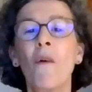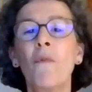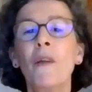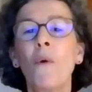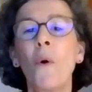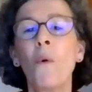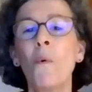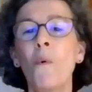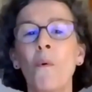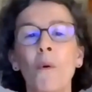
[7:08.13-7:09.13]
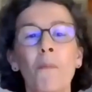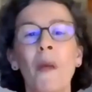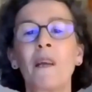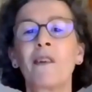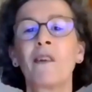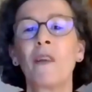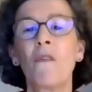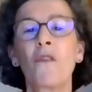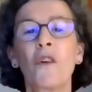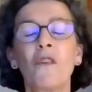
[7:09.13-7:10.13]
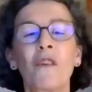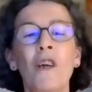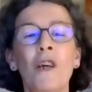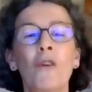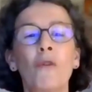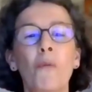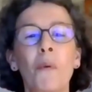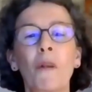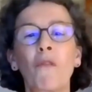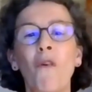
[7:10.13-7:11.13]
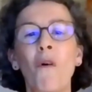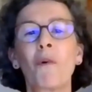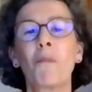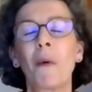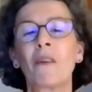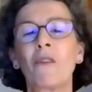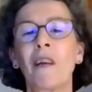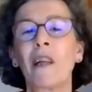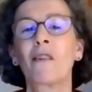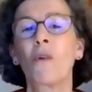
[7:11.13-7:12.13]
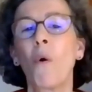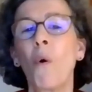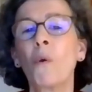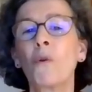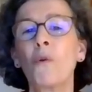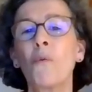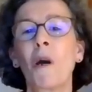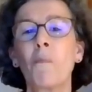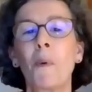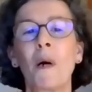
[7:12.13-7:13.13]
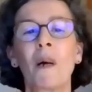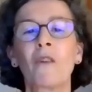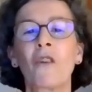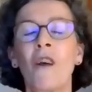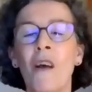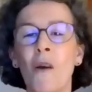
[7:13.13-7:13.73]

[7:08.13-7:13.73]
We know what makes a difference to build forward better. Let's all do our part.